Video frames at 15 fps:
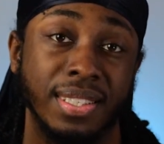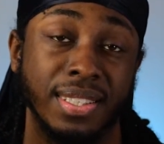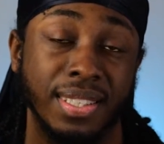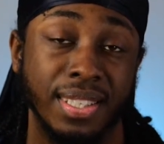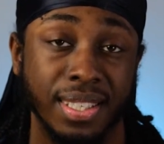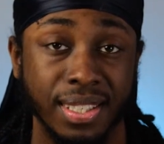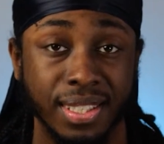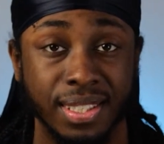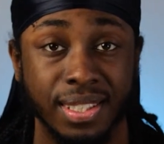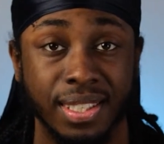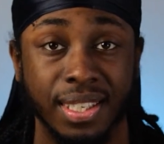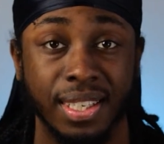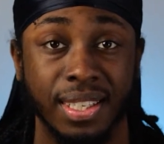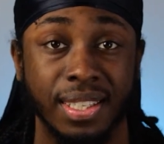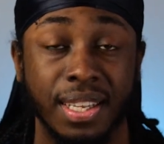This
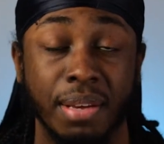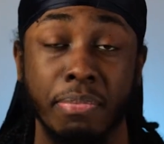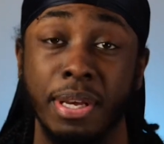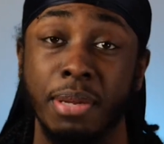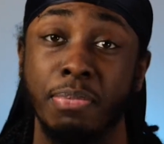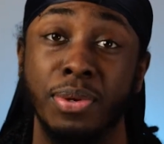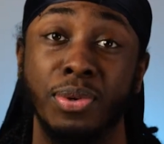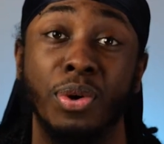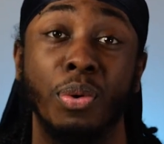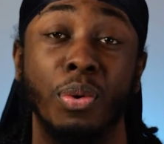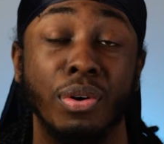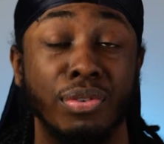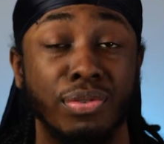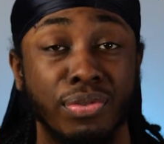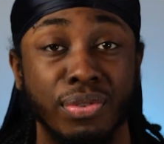then made me go
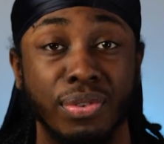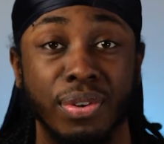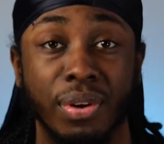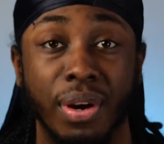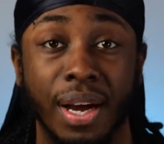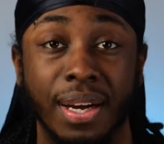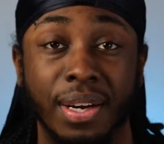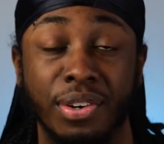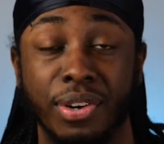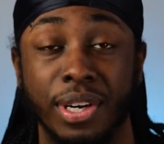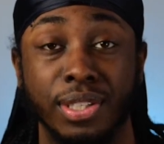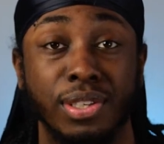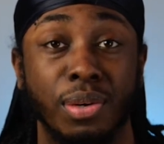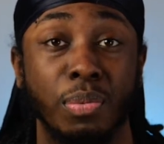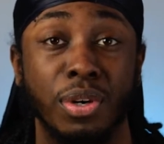off and create
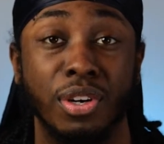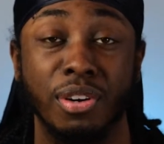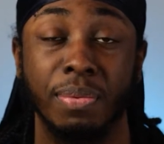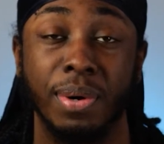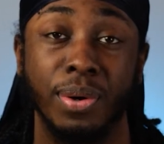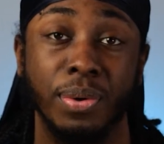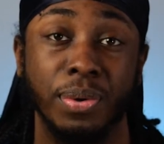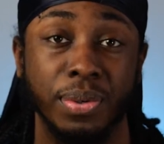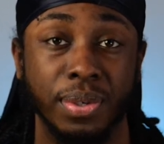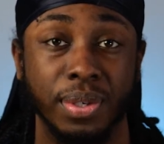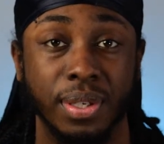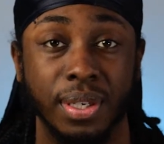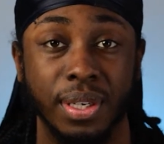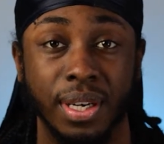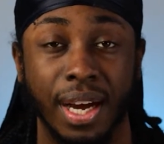some work on my own.
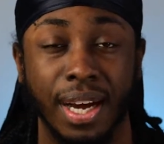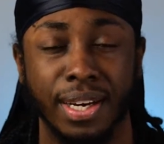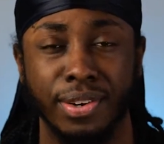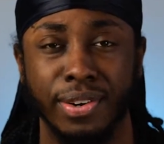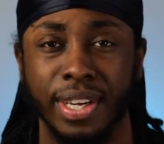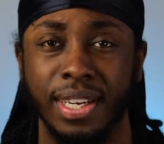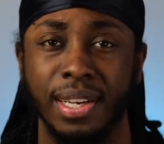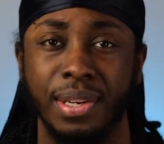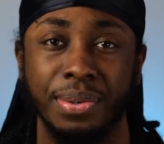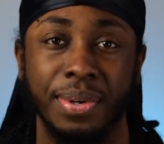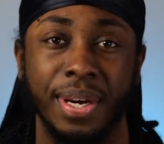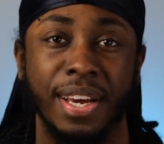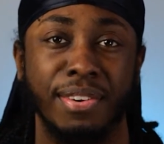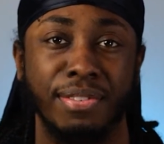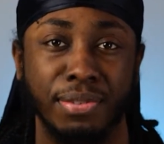I created a little
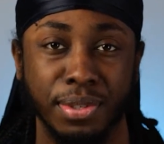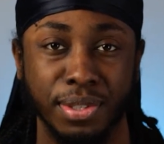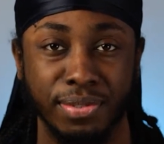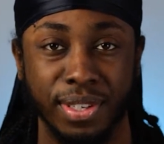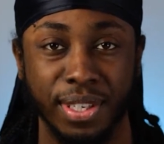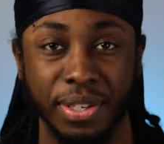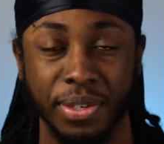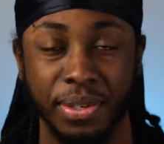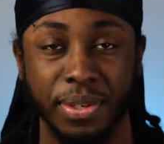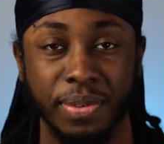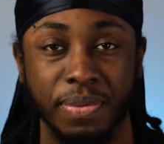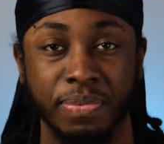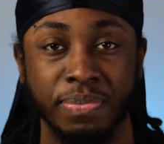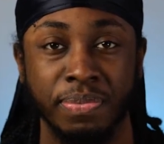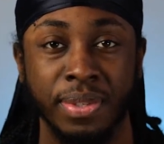Air Force video,
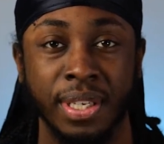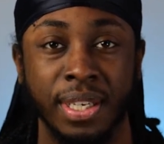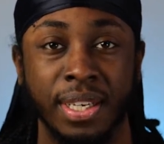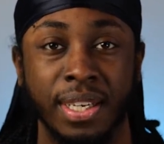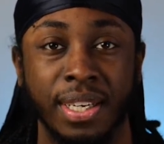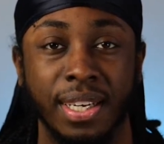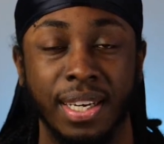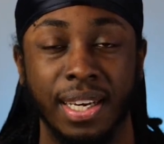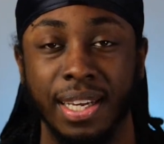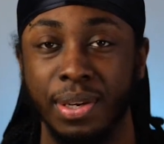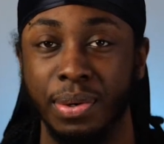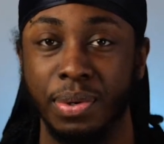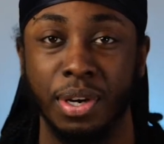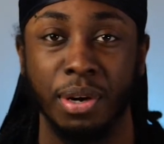a little